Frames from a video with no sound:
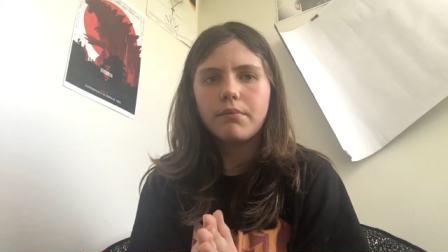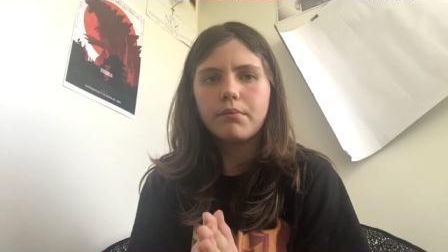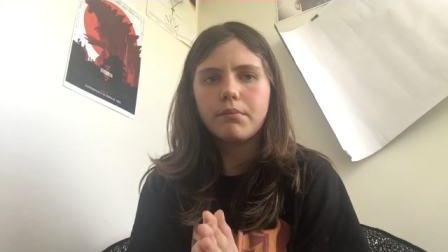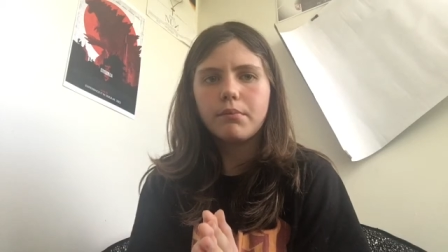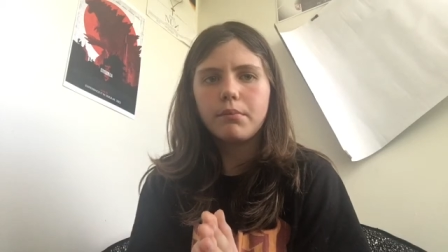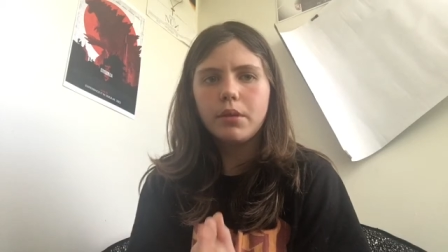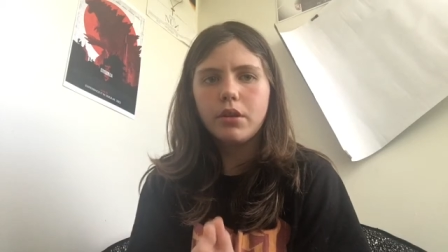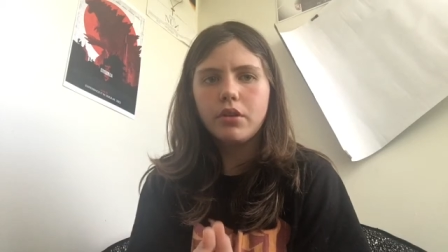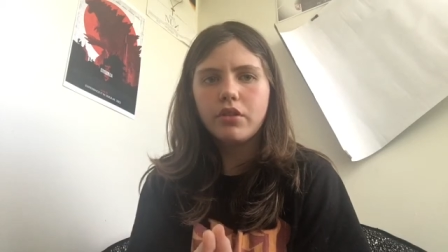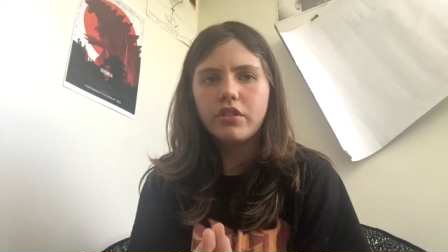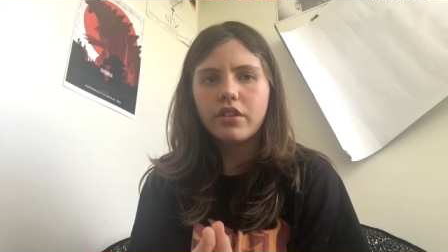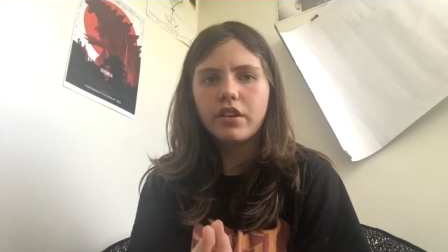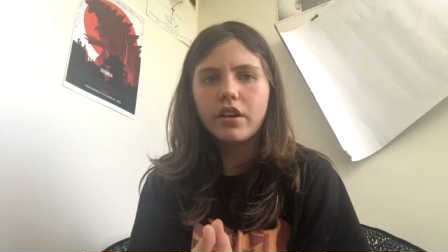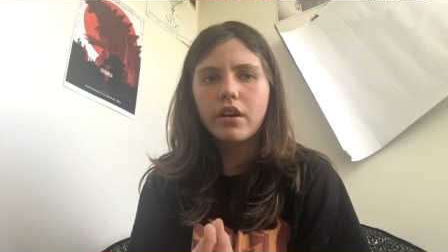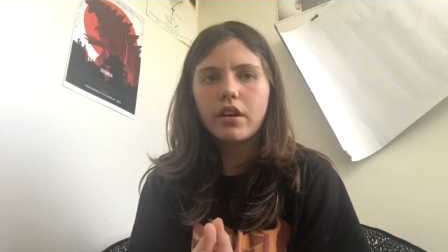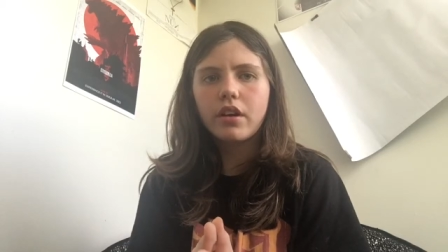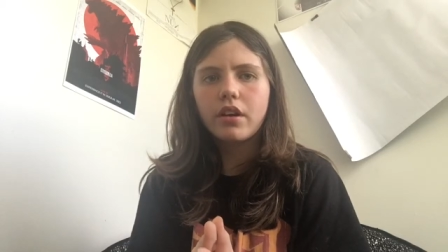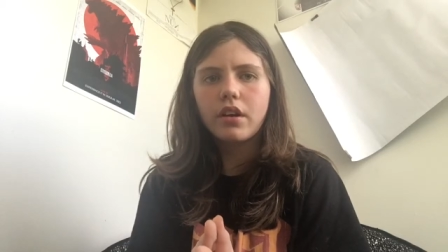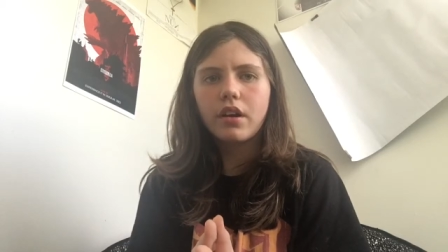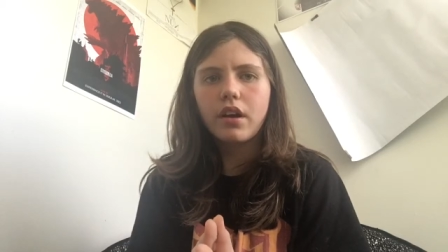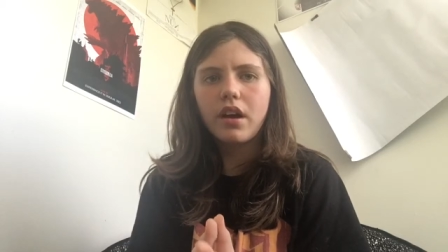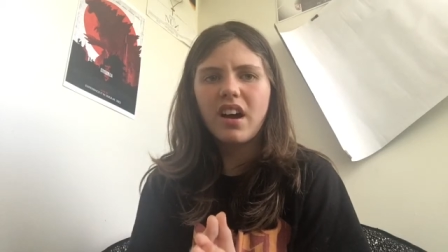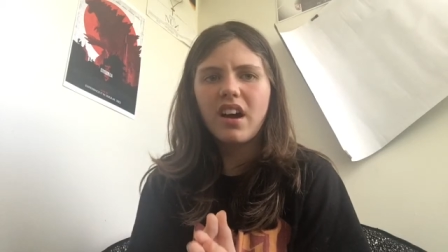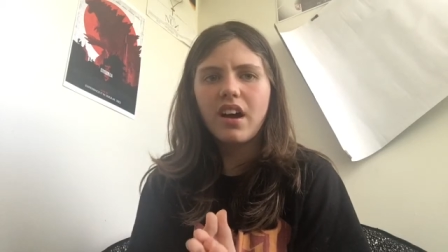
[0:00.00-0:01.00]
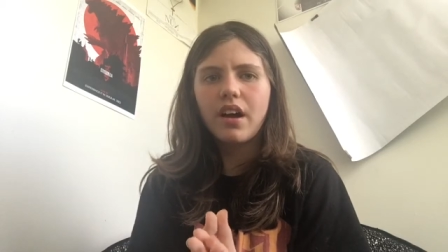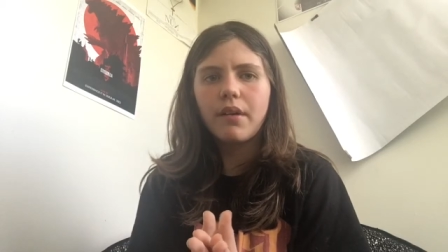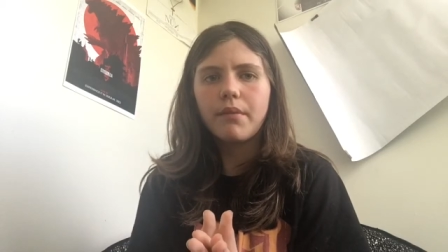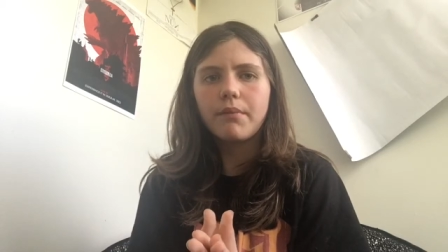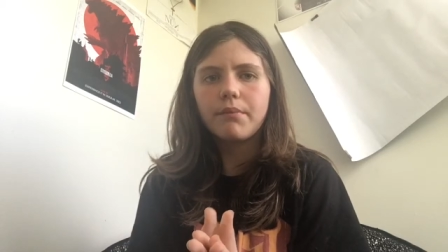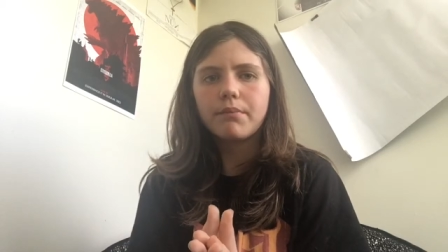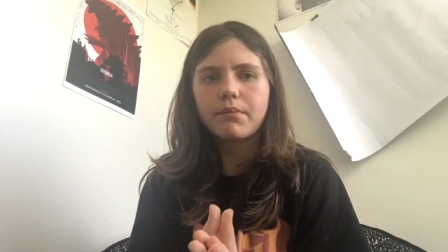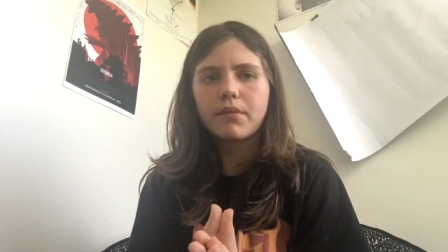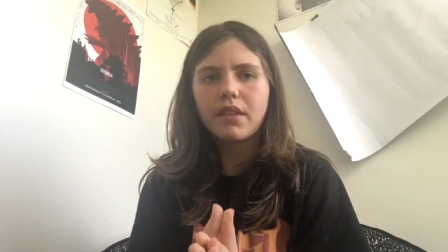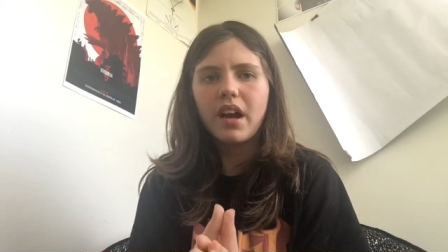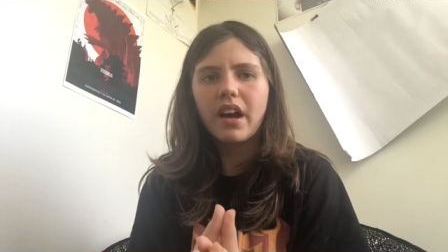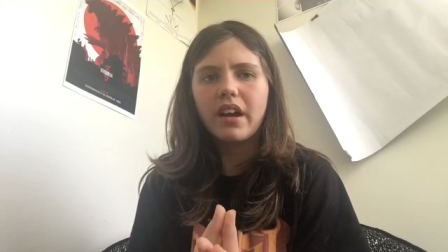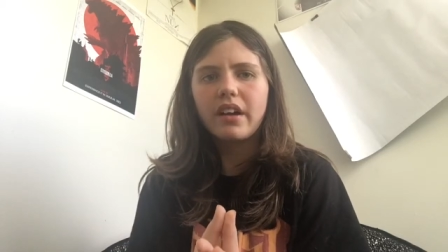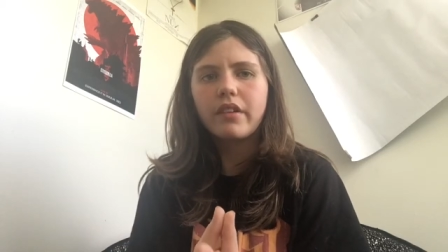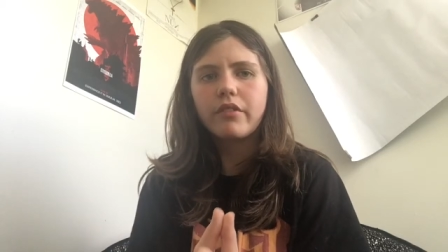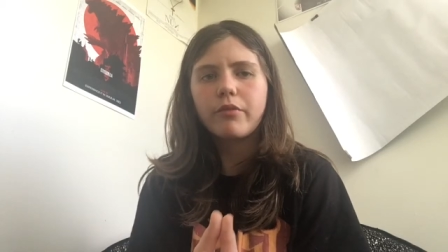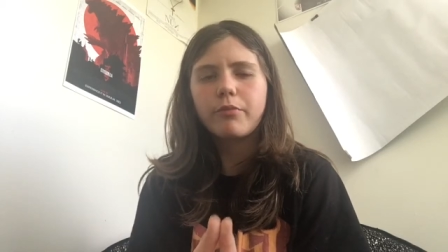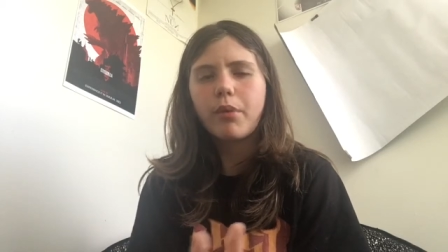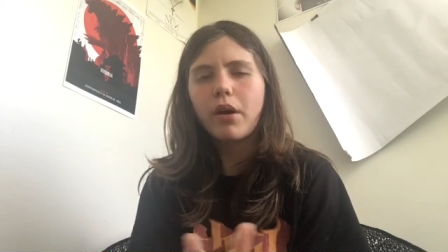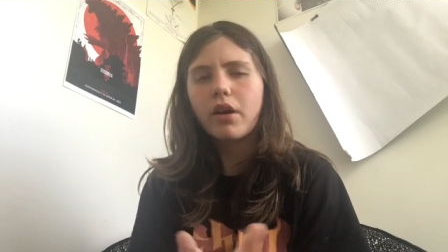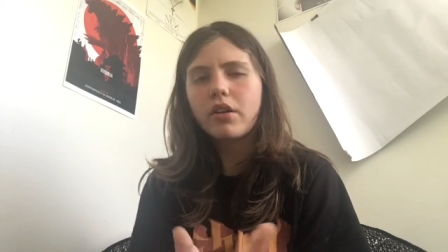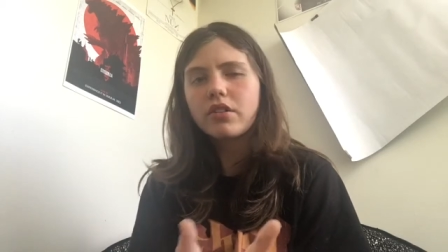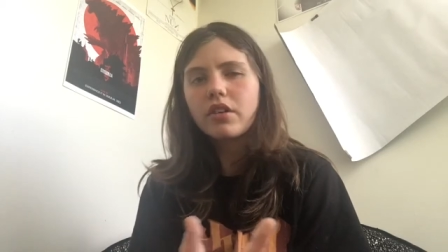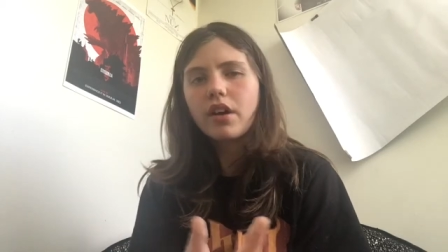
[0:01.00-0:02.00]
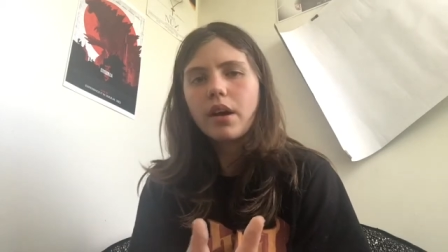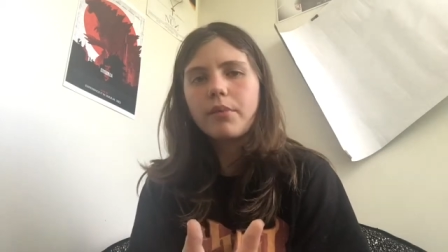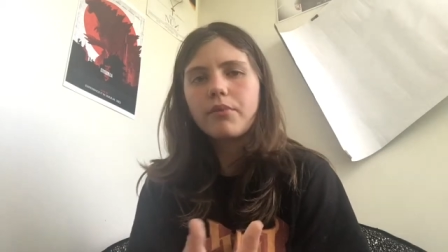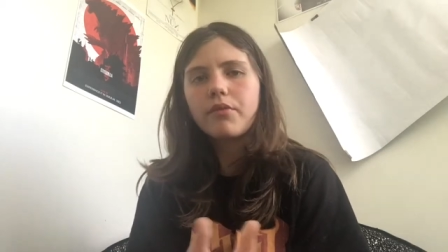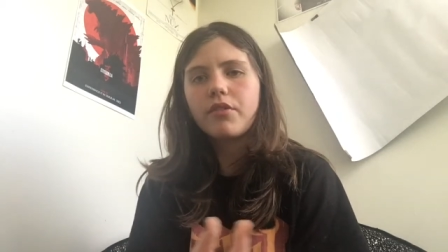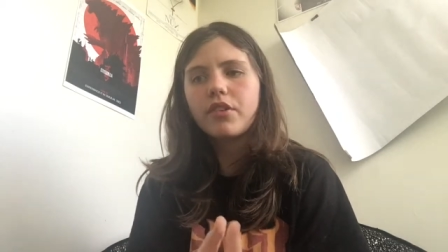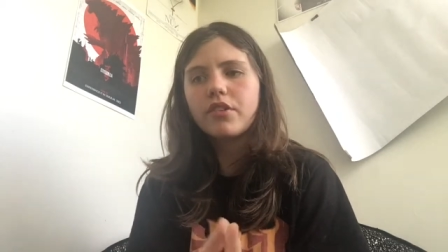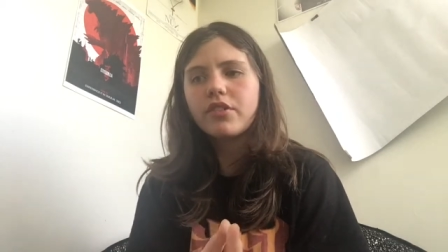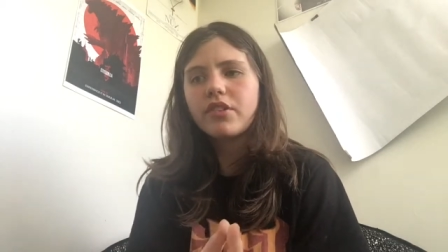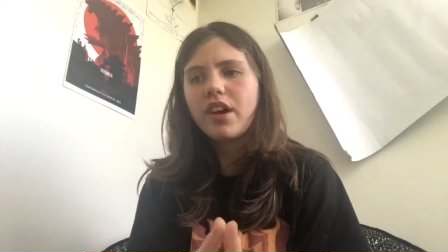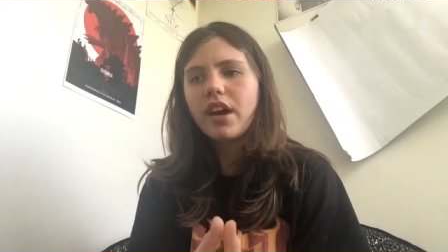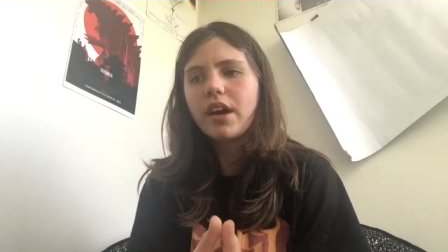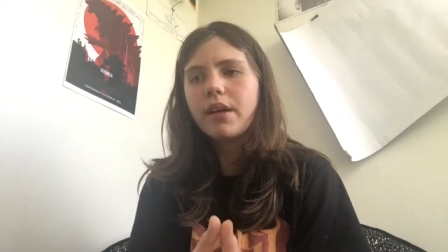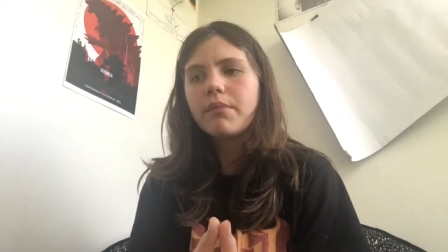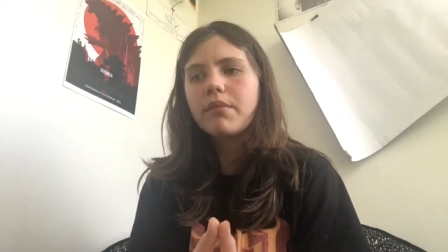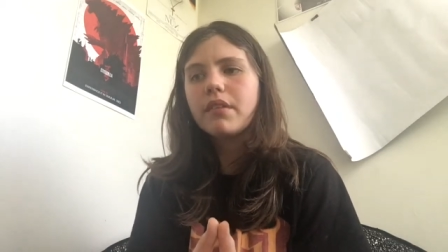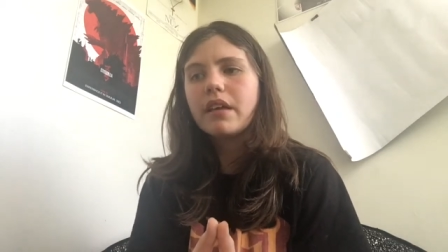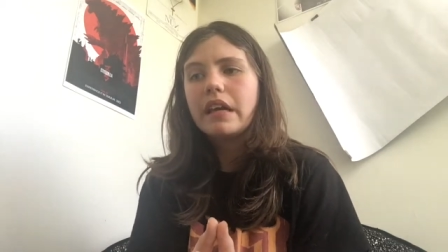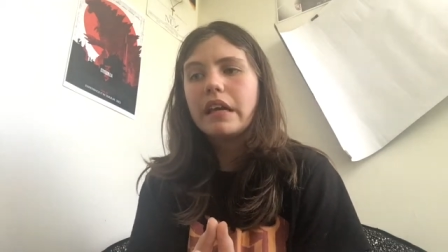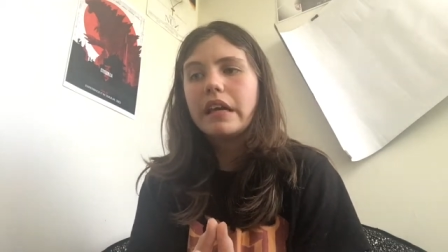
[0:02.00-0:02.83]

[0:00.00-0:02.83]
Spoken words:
music, kind of part-time, full-time,